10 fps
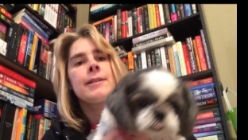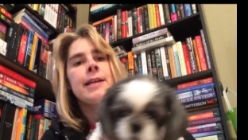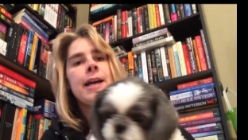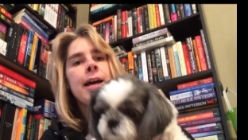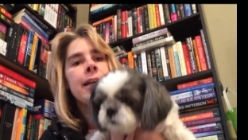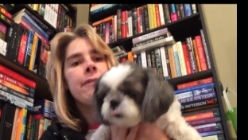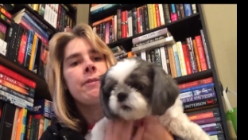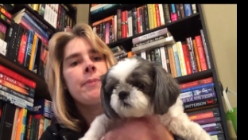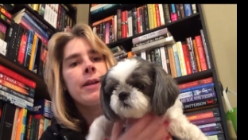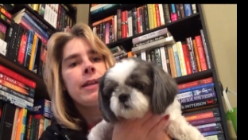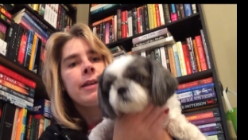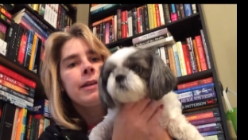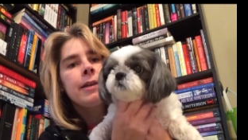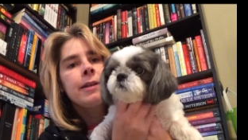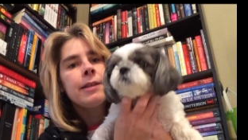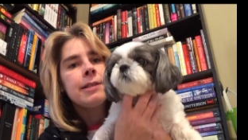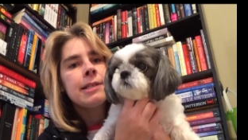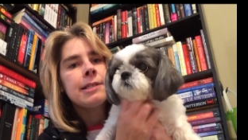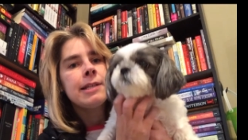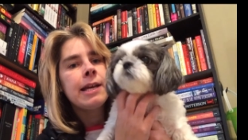Say hi, everybody. This
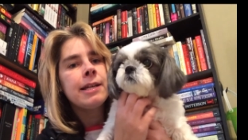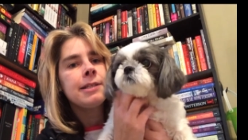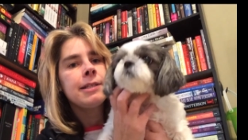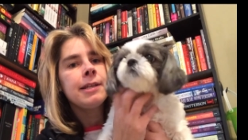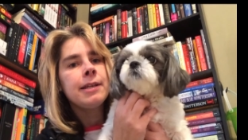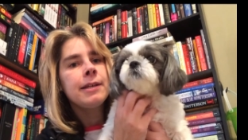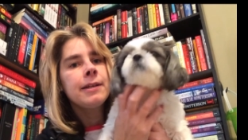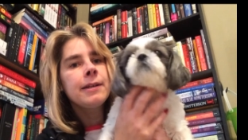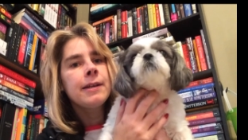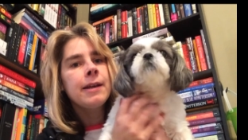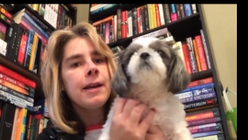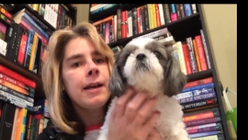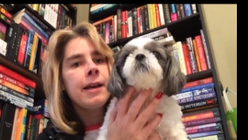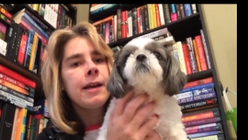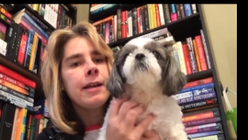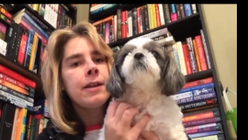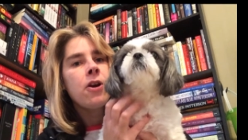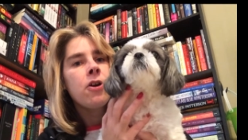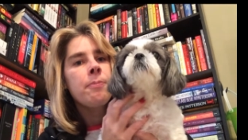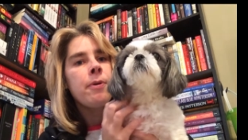is Daisy, and
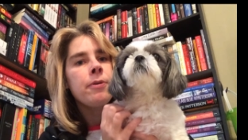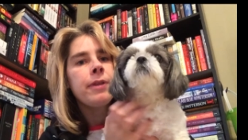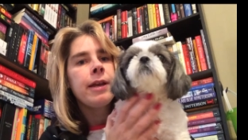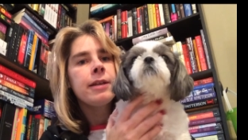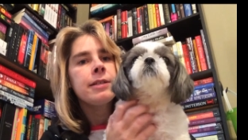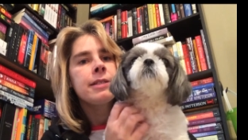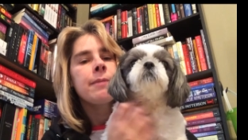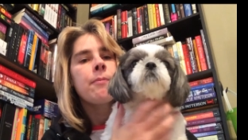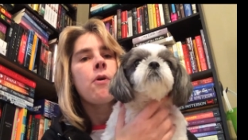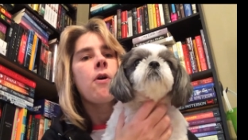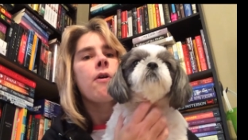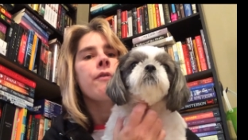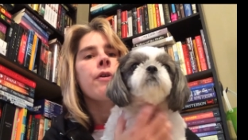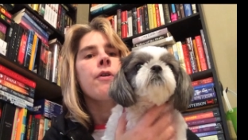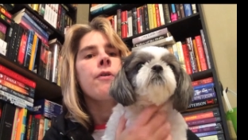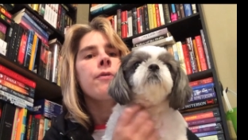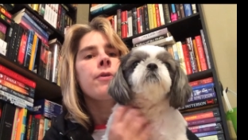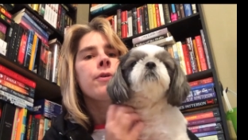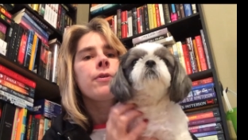her birthday is tomorrow.